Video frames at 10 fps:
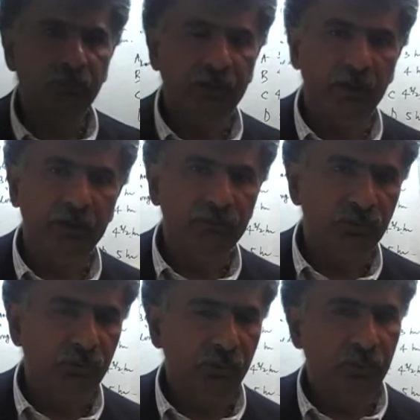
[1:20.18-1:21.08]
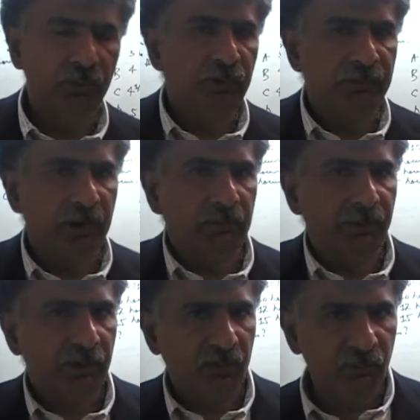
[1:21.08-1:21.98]
way is to do this problem in
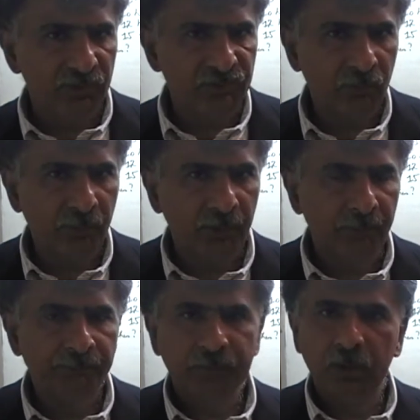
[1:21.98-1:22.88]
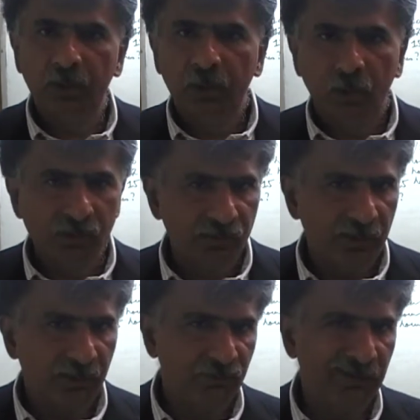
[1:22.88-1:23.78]
a conventional way,
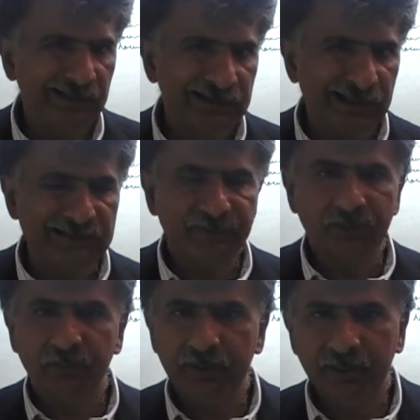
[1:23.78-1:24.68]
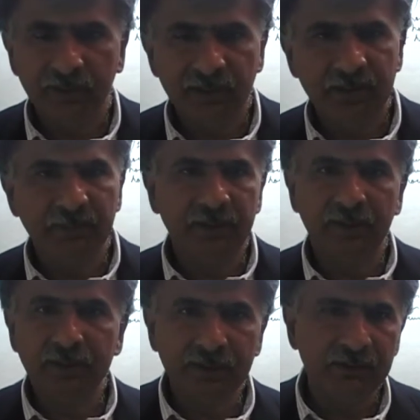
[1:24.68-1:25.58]
orthodox way, classical way, the geeky way, the
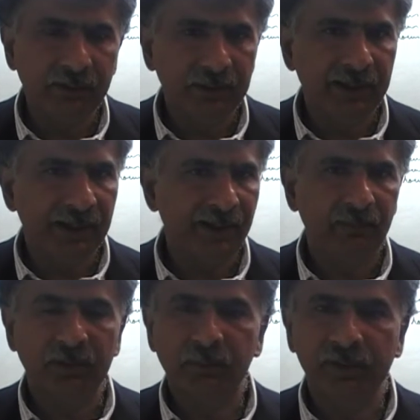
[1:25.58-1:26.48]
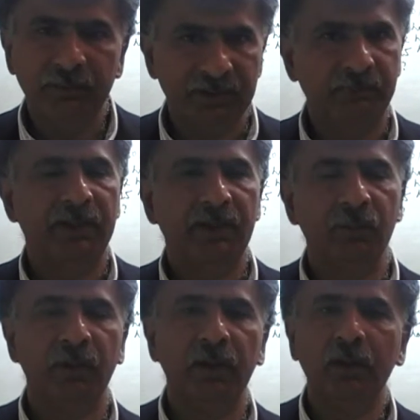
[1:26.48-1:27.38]
nerdy way, the academic way, the mathematical
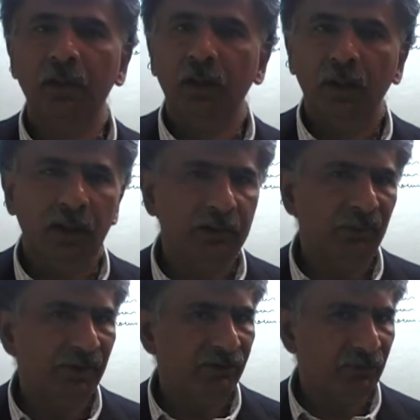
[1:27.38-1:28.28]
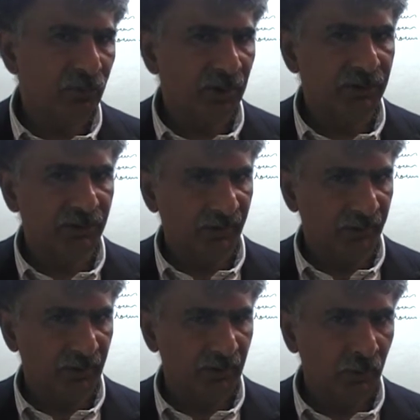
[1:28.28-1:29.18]
way. Another way is the quick and dirty
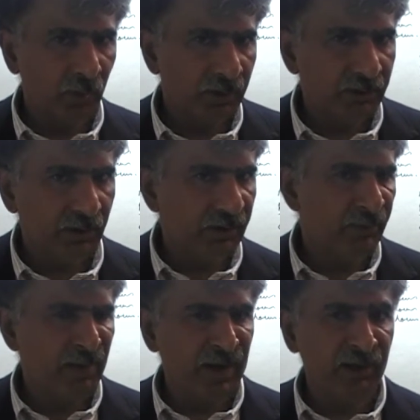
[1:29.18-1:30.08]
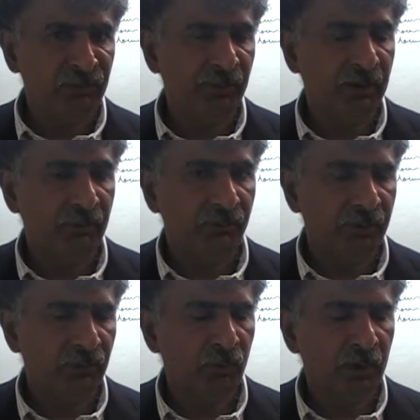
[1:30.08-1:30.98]
way. The quick and dirty way is where
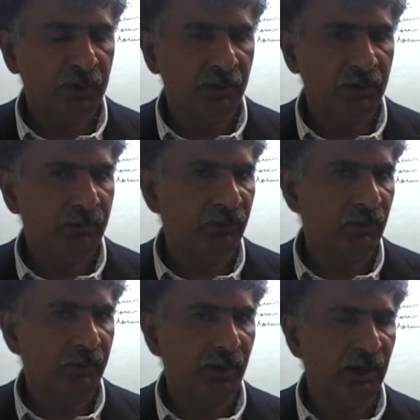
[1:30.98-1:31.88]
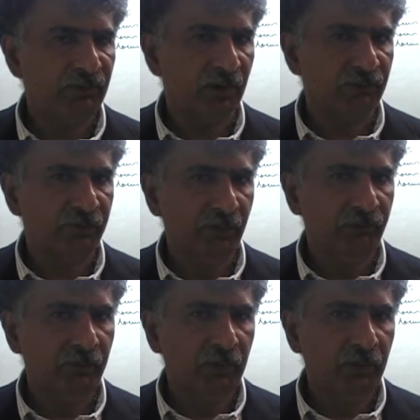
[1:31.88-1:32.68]
the quick and dirty way is where we ask ourselves